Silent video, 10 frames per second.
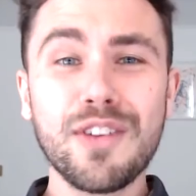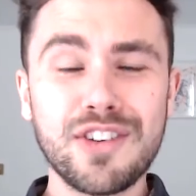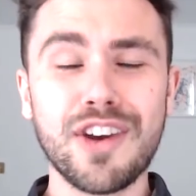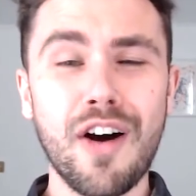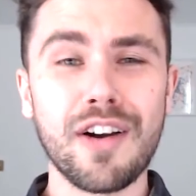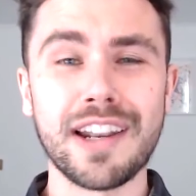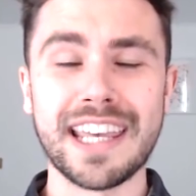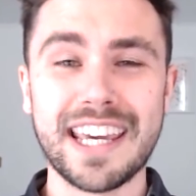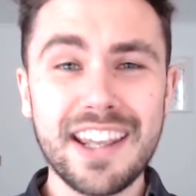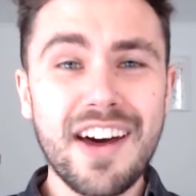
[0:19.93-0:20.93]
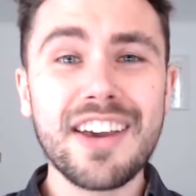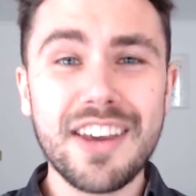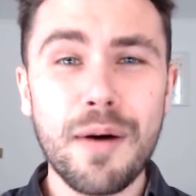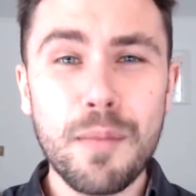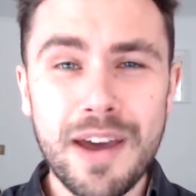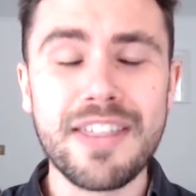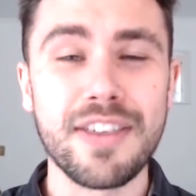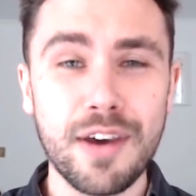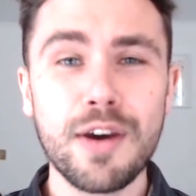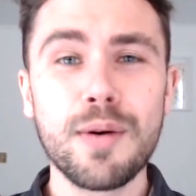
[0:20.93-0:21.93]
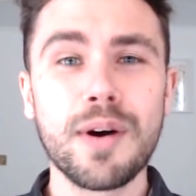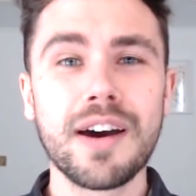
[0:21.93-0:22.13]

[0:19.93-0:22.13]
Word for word: Charlie, can I come with you?